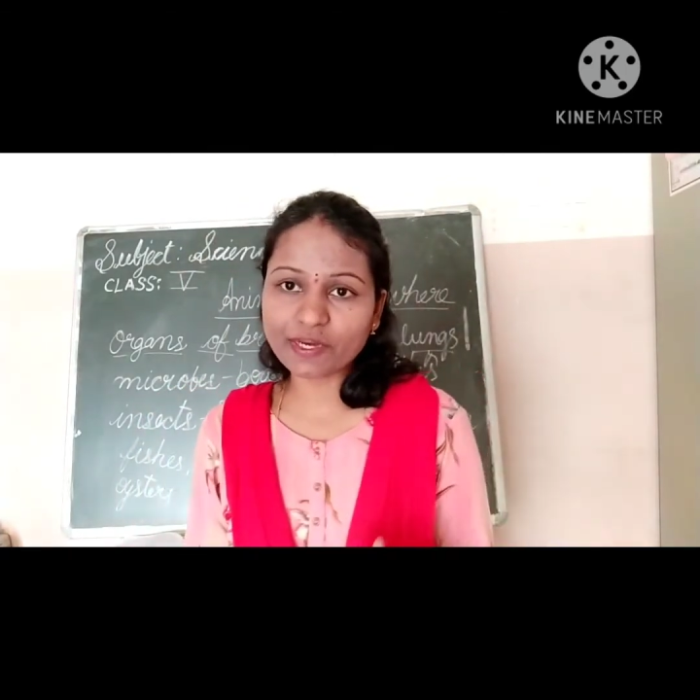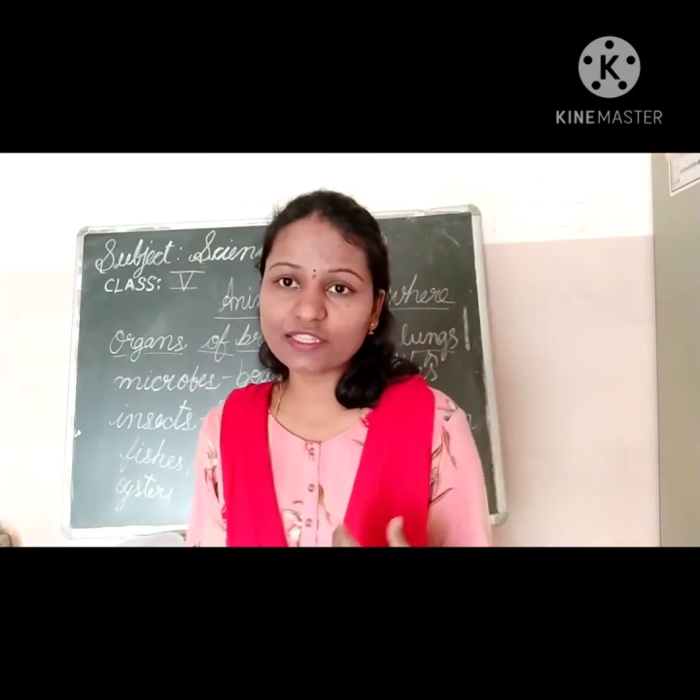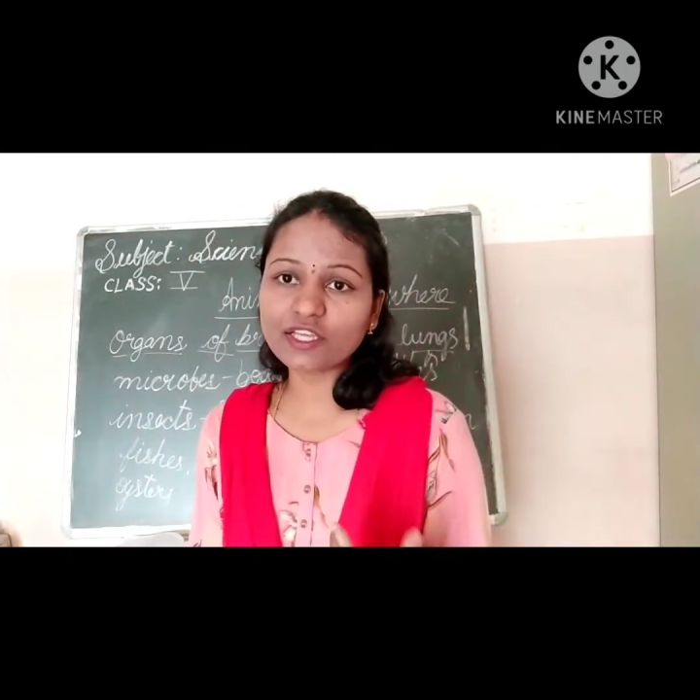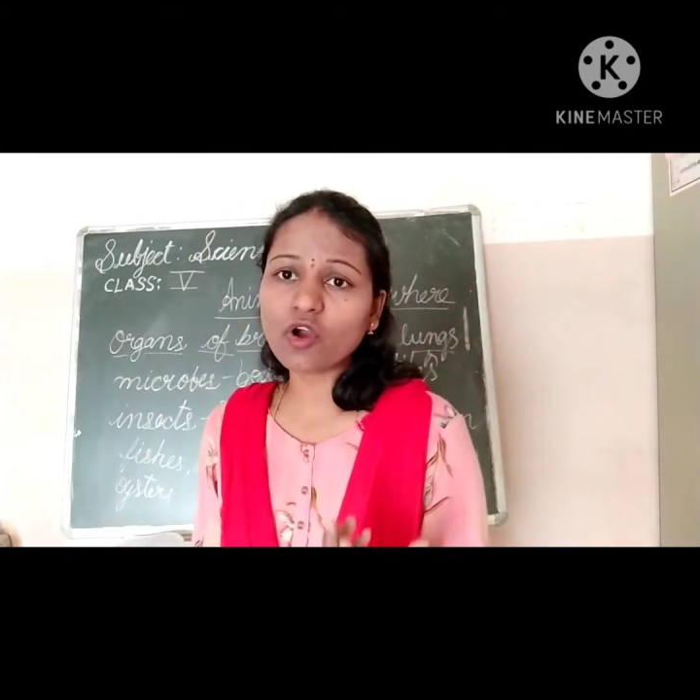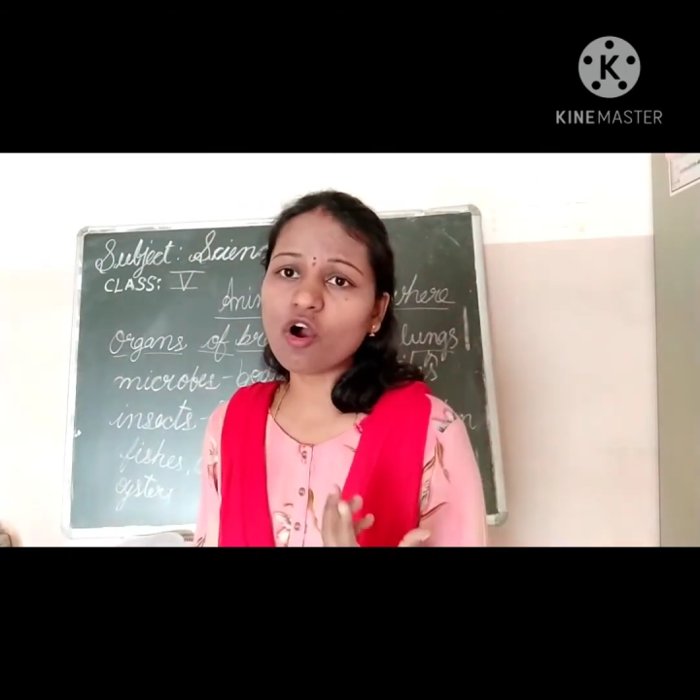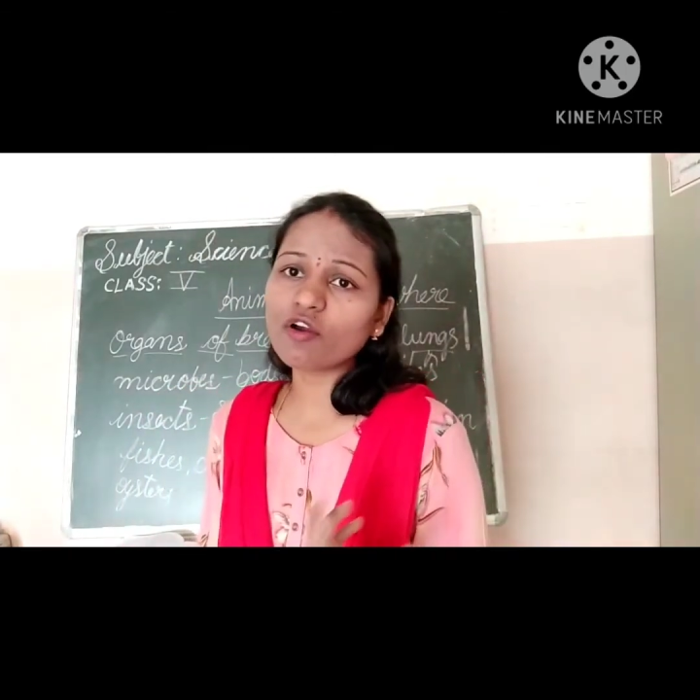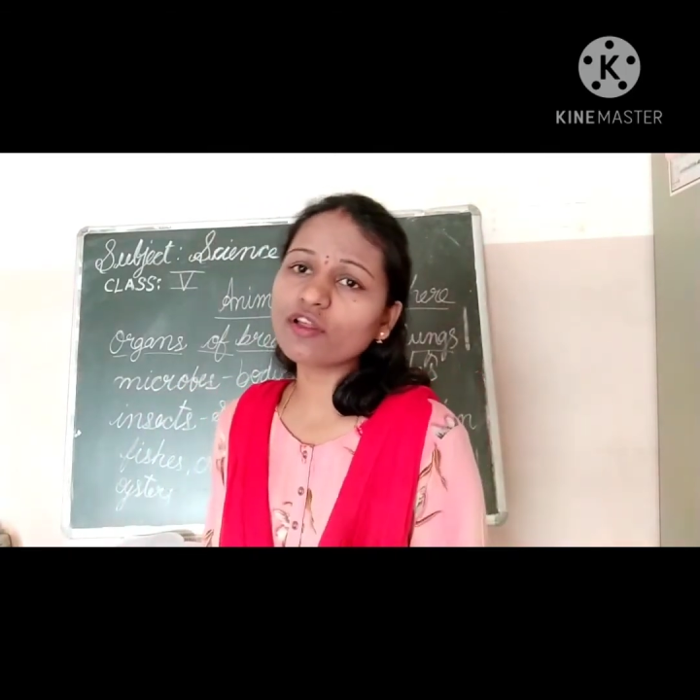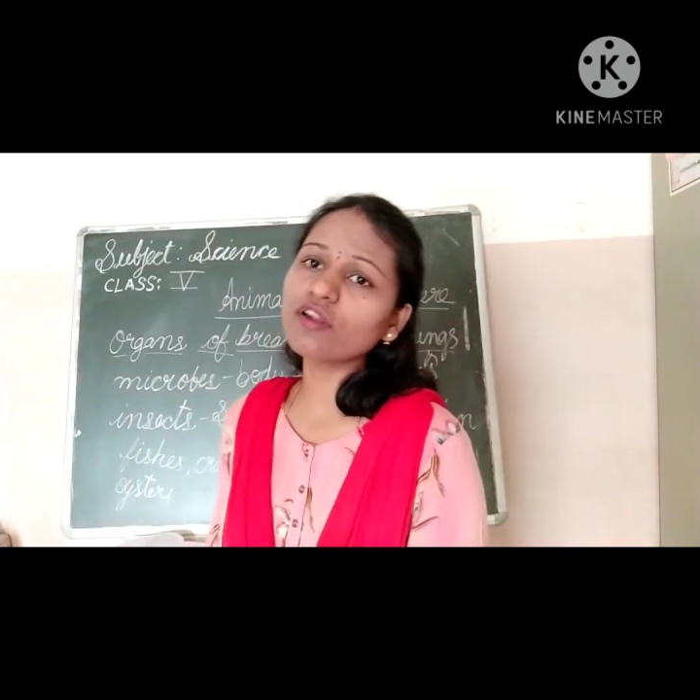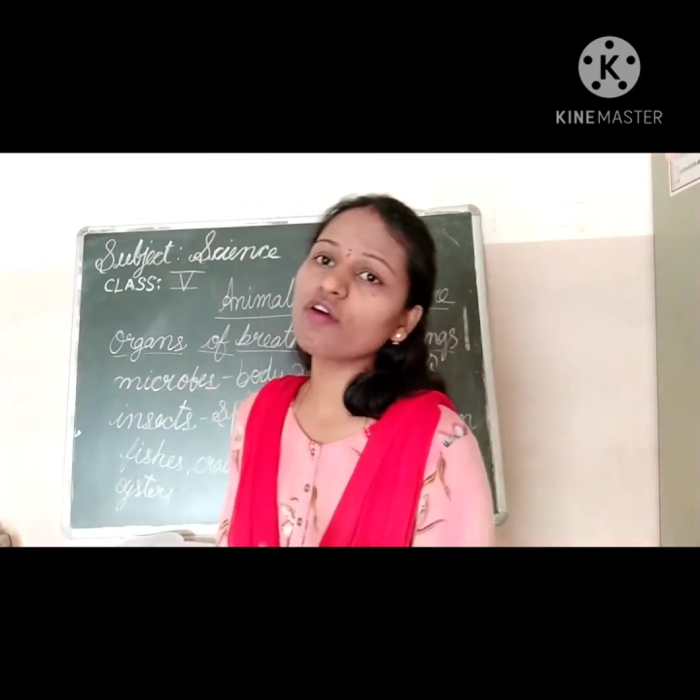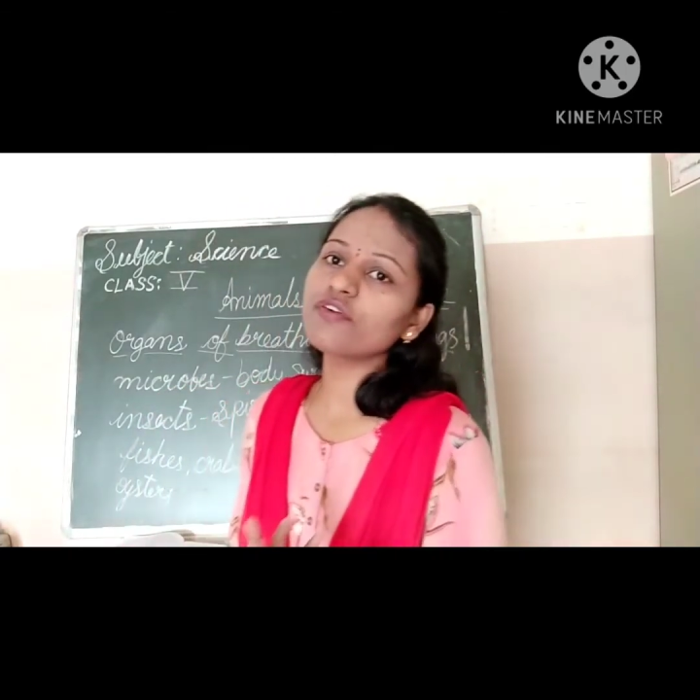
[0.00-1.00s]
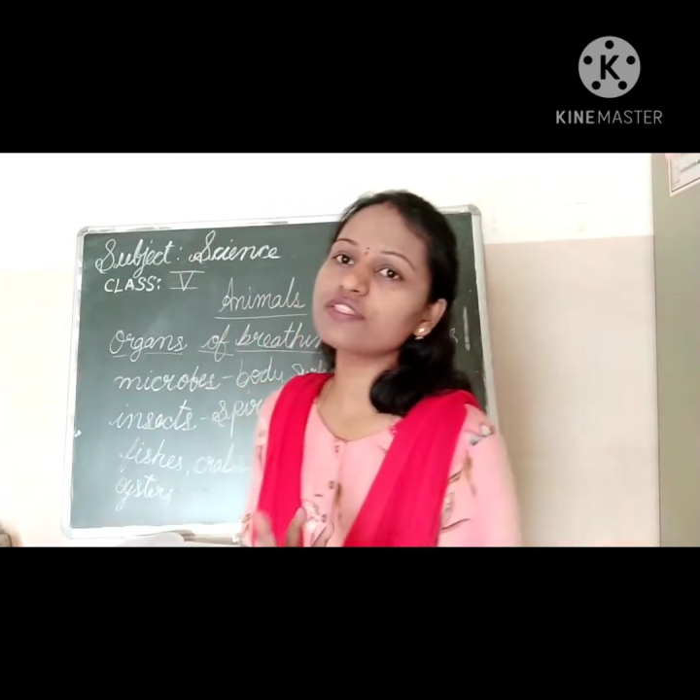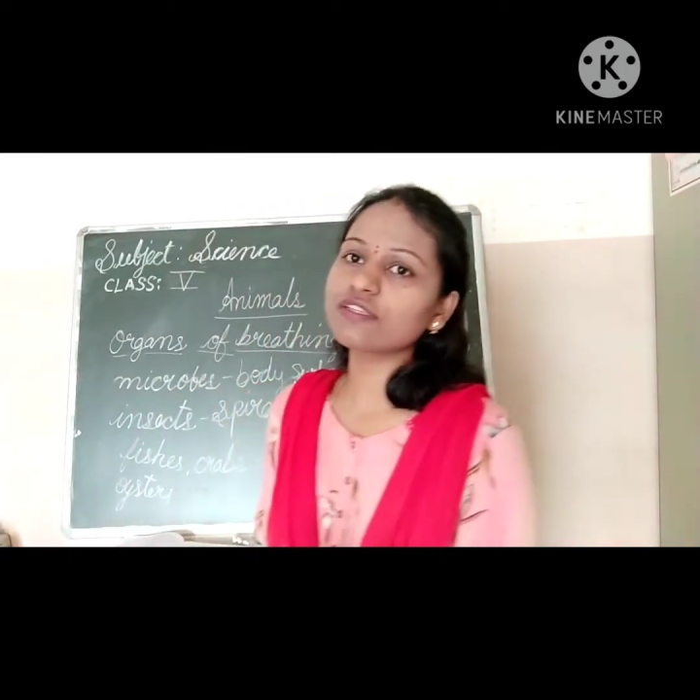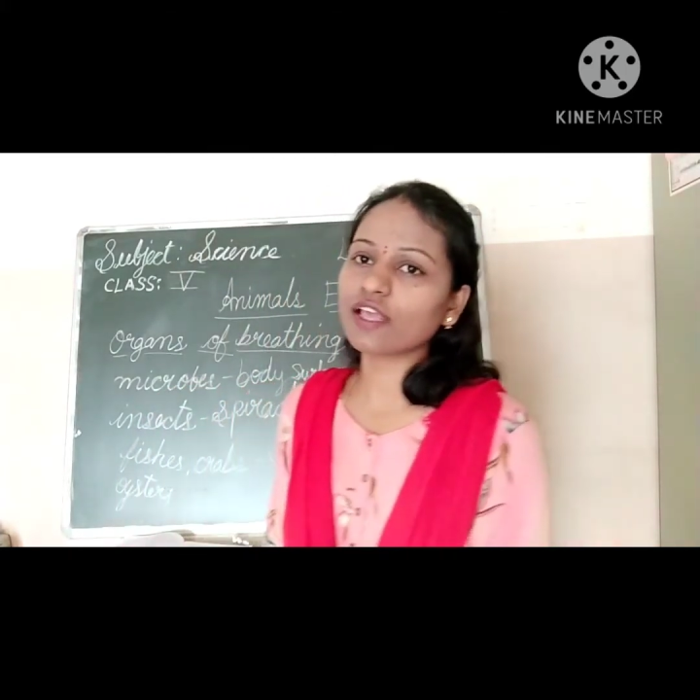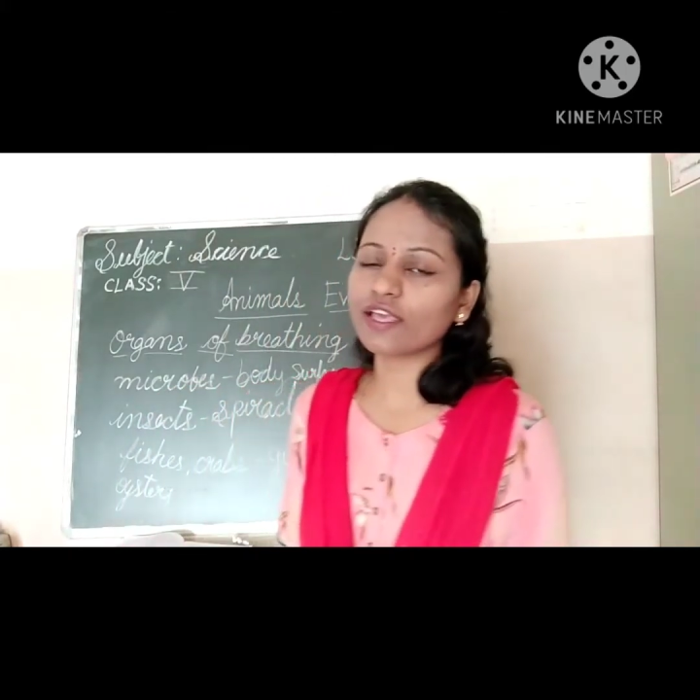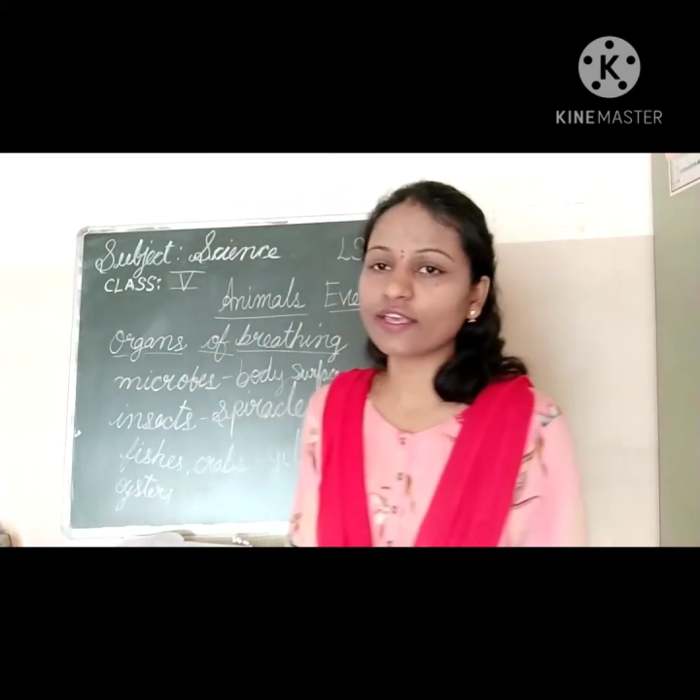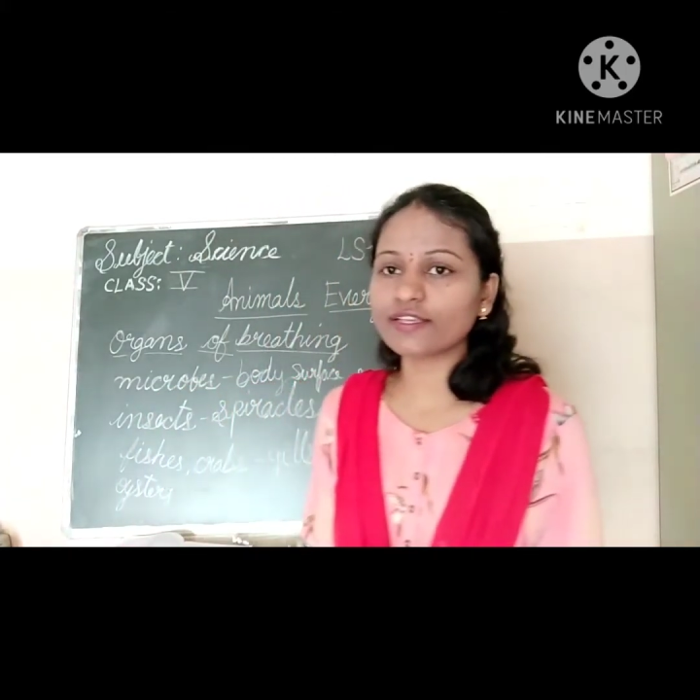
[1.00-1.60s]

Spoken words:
breathing organ of a snake